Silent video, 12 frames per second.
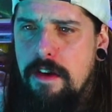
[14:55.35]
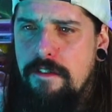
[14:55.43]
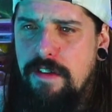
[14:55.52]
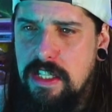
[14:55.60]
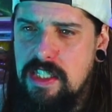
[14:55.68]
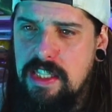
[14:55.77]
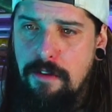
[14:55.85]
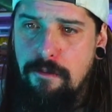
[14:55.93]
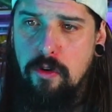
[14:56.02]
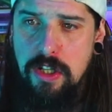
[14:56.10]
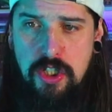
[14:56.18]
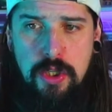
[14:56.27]
Fix
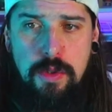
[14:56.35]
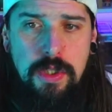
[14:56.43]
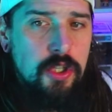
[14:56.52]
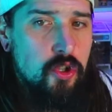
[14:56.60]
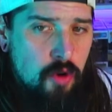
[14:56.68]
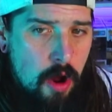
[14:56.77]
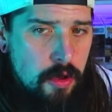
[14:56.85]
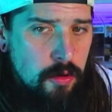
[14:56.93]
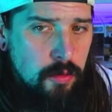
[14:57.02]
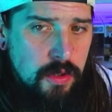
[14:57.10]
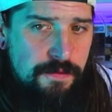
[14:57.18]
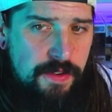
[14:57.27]
several issues in
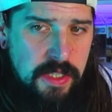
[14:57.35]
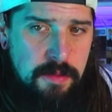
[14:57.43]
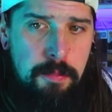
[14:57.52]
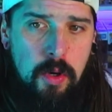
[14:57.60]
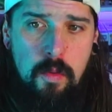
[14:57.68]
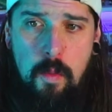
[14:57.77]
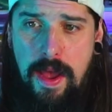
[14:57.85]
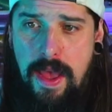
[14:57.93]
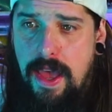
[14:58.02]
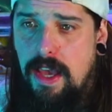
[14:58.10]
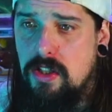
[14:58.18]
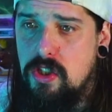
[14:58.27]
trials. Fix bug
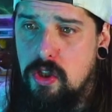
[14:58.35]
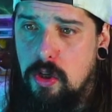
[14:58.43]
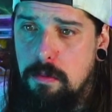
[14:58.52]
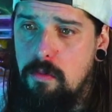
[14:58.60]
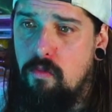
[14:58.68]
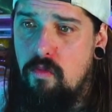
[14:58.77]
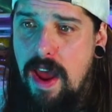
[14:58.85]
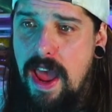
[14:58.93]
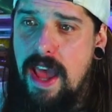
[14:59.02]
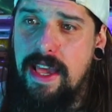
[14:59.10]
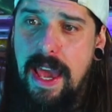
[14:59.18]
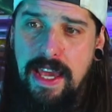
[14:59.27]
where some
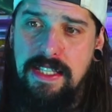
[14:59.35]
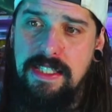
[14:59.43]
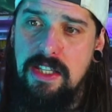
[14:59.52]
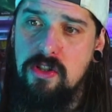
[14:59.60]
rare cases